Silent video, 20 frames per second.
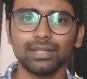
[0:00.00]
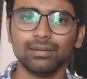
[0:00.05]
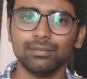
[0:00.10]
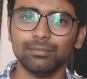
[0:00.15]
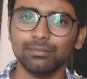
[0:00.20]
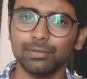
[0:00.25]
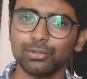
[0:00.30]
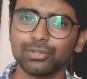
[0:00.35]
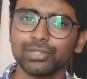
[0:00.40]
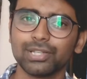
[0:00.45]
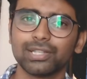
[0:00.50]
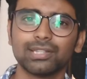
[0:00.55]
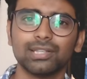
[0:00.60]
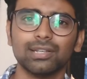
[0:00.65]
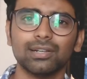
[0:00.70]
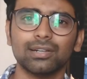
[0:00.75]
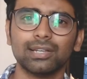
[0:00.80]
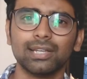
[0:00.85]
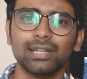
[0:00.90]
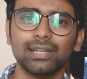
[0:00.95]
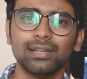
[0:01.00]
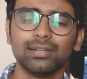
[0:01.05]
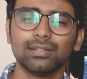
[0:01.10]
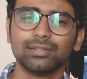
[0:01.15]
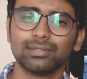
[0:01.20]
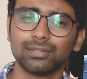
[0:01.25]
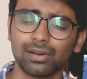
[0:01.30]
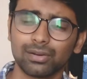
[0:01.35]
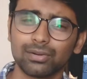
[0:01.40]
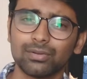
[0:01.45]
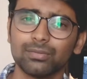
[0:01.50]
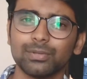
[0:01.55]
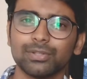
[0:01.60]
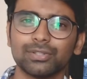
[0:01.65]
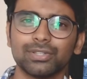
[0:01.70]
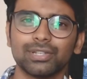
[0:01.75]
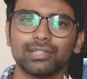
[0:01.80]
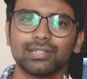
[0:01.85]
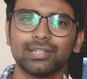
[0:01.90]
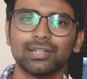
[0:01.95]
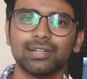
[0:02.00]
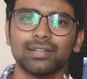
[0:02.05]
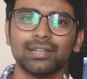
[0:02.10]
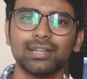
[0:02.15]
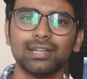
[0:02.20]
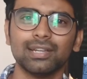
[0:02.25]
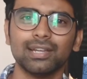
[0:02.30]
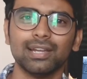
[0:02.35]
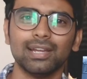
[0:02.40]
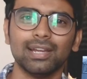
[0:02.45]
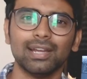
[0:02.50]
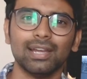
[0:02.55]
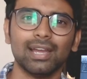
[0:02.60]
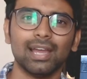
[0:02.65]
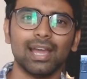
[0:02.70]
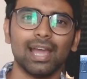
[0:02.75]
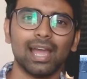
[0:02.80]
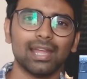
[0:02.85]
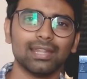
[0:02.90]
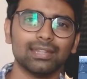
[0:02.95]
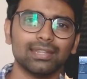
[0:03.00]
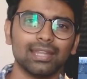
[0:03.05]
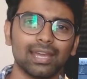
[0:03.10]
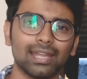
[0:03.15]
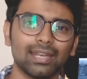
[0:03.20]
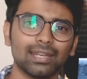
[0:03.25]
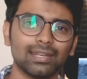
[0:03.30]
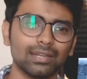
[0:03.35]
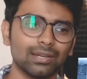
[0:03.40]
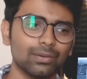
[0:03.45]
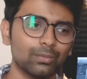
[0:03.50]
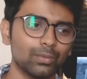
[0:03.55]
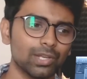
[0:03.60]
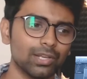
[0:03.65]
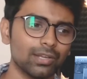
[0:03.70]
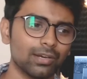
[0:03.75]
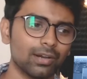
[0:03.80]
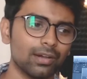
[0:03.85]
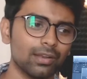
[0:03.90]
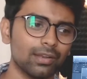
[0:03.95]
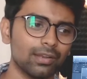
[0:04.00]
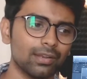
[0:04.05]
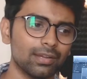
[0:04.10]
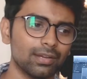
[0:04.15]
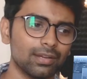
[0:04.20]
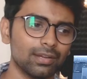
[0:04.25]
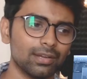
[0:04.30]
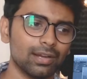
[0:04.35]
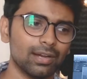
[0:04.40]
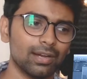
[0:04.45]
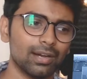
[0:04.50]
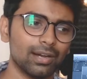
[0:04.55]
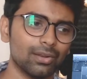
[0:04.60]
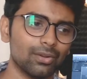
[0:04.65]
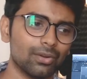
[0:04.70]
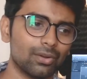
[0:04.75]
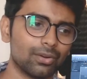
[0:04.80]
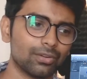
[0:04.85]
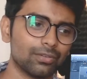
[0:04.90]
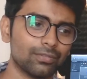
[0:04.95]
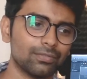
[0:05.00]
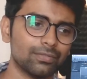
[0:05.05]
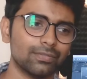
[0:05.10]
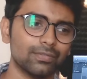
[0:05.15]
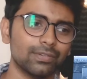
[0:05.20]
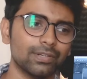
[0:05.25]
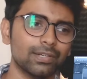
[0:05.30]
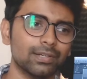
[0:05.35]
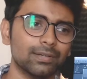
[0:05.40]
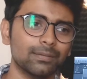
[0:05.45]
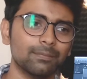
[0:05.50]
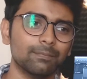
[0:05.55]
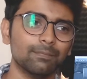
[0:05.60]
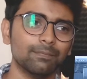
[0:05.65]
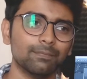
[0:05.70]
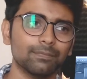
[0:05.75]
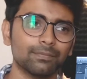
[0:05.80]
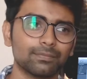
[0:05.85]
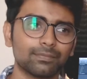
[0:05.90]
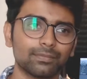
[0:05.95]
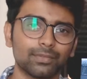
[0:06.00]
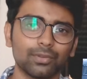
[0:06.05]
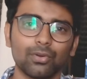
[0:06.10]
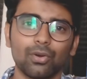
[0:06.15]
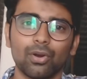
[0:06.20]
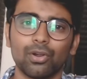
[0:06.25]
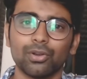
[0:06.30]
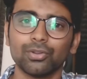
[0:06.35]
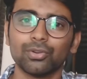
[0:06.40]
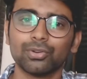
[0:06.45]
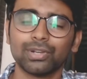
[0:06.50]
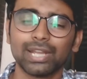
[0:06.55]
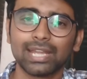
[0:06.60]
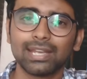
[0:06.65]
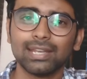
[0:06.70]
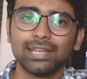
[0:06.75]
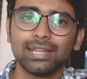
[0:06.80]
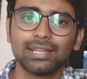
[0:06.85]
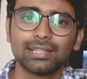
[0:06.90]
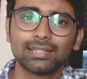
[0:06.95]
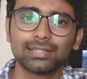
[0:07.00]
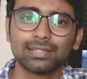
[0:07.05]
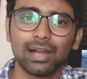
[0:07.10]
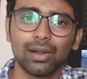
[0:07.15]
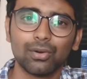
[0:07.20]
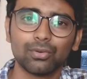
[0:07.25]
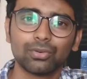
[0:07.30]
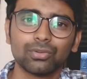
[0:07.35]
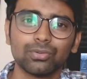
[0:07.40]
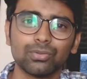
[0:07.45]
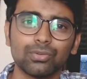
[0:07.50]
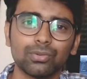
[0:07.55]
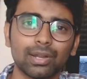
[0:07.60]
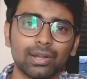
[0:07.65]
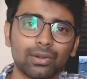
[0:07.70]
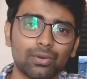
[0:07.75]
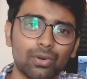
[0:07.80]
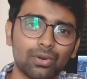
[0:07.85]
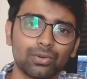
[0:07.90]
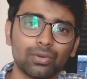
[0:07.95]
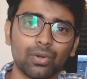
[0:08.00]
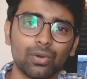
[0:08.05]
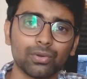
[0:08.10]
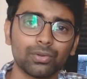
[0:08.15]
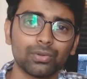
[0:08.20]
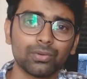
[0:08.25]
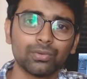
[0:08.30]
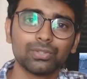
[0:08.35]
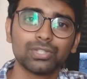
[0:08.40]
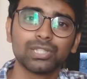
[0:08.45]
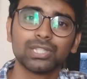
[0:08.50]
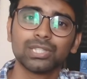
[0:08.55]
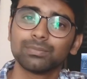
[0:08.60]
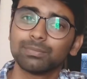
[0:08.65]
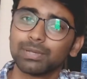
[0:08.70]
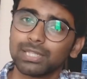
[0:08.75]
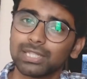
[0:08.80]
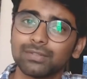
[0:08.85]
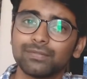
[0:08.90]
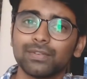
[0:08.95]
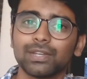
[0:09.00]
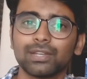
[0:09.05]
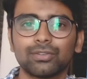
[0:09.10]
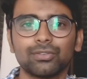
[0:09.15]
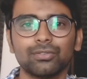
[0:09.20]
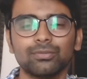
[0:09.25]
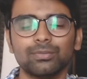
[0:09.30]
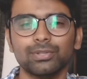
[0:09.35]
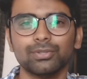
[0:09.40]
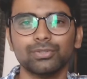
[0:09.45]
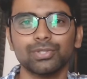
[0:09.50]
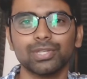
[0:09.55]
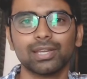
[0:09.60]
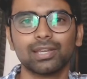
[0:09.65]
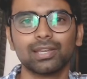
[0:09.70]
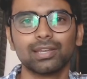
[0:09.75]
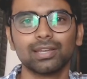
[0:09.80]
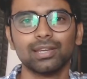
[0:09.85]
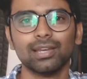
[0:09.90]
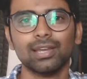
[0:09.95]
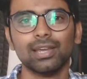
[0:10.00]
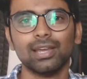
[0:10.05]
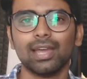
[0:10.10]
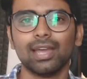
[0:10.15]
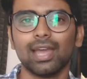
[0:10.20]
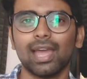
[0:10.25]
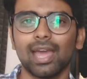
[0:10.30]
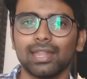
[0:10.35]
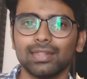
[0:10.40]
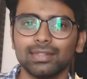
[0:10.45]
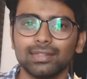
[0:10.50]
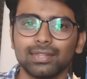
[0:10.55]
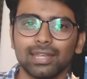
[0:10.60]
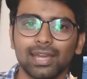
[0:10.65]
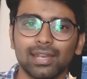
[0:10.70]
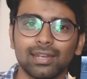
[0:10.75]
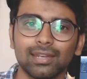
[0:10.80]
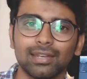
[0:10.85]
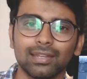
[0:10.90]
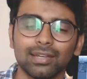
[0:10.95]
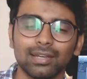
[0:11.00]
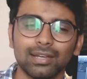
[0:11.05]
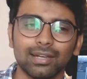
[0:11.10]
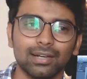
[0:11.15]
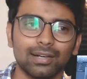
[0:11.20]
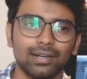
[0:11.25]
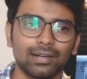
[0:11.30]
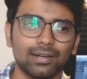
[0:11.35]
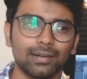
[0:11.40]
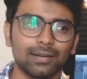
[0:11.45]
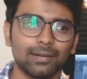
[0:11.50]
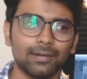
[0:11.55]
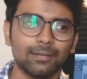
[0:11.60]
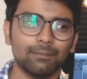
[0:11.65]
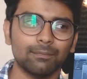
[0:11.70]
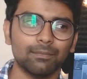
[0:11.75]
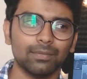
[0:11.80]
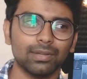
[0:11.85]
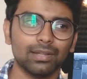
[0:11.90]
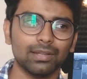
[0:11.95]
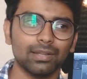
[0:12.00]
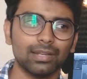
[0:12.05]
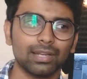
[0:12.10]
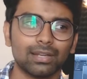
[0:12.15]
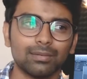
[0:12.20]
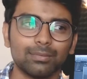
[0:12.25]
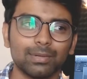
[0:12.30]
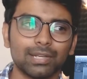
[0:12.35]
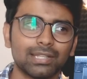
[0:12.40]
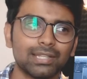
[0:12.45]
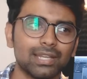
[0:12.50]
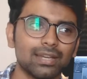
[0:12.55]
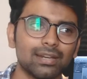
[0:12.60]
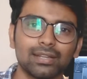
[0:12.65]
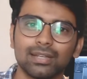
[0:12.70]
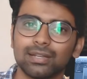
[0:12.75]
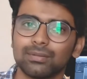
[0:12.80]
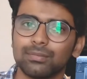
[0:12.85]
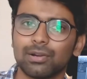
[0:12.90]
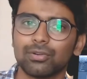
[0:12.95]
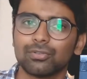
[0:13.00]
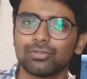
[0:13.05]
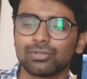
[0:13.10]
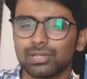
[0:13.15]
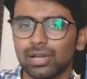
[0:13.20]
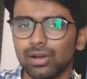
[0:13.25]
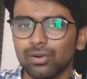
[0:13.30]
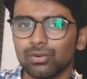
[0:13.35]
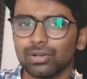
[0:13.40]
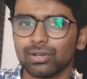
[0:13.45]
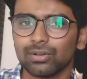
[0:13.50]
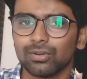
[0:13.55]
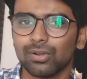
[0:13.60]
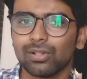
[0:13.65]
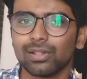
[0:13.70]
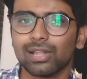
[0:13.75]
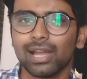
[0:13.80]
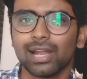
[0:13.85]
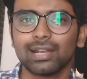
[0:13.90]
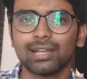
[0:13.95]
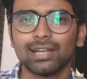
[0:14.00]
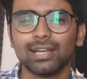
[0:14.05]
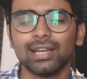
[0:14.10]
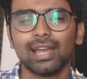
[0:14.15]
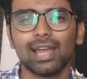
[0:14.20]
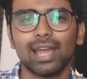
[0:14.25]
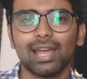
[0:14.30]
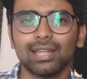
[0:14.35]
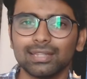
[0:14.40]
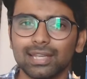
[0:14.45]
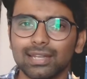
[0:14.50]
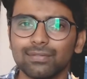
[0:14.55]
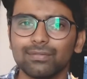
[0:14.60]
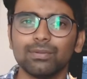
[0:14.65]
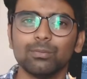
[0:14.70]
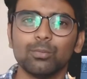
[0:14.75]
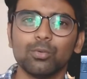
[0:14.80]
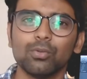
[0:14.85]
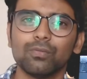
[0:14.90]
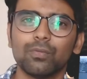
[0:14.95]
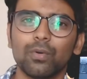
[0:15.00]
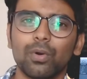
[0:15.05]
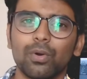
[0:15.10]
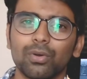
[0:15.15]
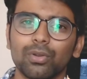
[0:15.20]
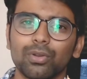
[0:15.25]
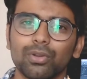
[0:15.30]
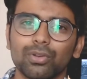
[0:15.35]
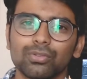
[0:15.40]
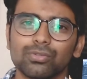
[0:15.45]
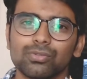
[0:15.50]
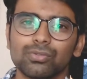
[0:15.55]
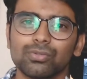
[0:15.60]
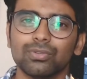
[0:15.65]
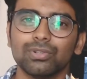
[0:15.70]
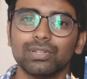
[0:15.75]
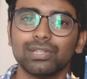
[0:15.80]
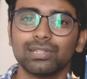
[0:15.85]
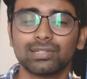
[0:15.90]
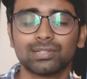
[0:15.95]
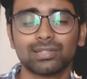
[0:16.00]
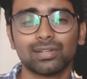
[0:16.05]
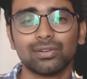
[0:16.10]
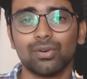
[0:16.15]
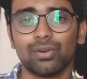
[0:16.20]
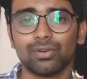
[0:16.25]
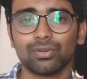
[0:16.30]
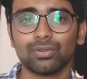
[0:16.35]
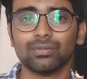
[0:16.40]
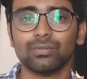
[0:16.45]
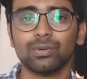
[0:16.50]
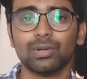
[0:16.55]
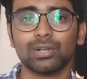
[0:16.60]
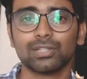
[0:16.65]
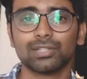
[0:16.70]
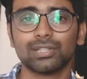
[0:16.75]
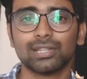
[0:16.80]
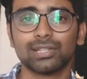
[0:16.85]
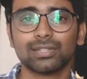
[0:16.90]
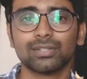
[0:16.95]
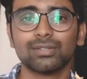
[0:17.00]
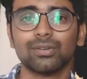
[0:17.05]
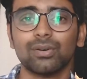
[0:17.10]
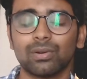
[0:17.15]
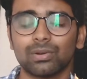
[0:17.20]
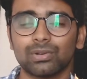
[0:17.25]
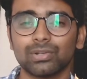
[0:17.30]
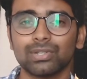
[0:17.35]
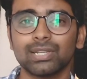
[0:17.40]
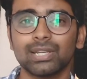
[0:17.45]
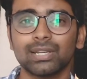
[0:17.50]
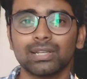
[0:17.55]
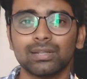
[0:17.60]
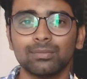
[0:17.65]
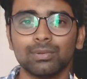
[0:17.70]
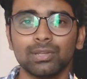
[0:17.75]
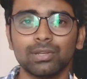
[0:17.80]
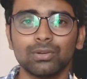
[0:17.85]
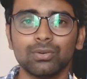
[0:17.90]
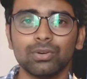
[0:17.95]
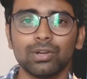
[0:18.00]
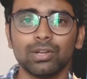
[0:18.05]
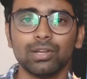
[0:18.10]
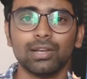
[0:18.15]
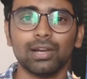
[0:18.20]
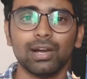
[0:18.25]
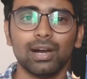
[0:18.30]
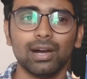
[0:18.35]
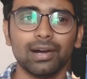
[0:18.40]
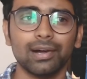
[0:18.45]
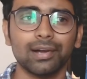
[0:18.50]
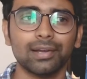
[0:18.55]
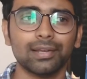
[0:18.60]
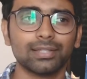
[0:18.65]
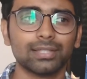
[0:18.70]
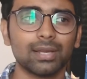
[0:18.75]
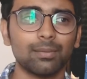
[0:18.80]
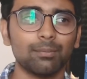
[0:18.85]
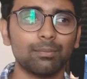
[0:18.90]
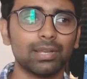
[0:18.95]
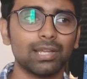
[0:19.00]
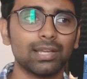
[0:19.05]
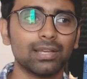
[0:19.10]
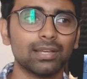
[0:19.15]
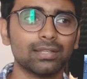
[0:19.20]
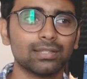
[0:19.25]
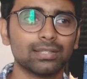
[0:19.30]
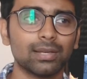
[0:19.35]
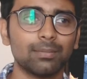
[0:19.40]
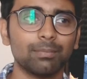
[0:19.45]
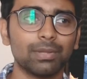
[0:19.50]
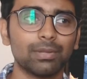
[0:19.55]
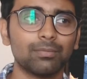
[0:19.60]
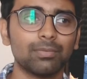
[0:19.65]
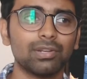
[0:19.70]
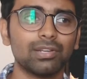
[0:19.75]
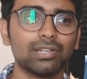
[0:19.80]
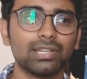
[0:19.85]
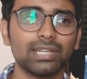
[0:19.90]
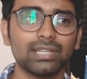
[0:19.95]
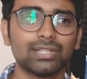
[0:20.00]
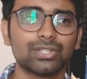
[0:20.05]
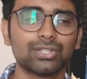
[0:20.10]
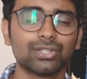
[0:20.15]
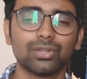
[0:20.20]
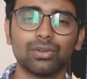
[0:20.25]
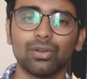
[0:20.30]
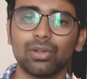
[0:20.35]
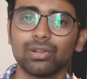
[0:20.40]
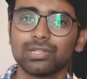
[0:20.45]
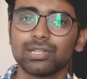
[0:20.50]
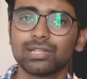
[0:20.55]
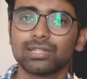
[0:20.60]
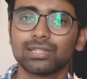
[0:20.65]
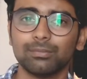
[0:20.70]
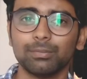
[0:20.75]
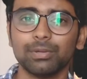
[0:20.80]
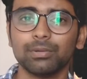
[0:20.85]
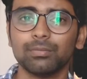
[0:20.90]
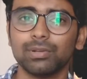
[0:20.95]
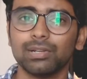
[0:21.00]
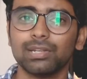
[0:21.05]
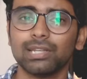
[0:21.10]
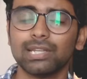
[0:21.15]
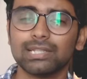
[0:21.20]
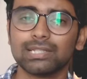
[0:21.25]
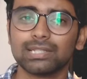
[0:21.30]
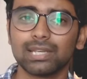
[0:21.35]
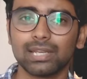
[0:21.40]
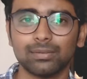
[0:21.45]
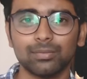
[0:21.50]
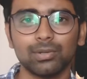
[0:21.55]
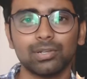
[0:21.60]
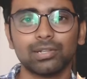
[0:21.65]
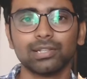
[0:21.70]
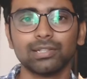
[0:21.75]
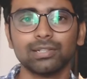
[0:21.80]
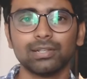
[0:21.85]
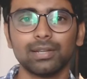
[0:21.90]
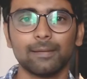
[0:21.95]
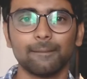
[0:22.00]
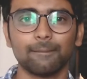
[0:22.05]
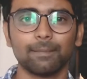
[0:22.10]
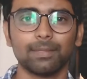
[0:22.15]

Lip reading: music theory, thorough music theory, and then we learn a lot of audio techniques, how to record audio specific to music, and then little bit theory about sound and all that, and then we move on to digital audio workstation or DAW. Some people teach Logic, some people teach Ableton.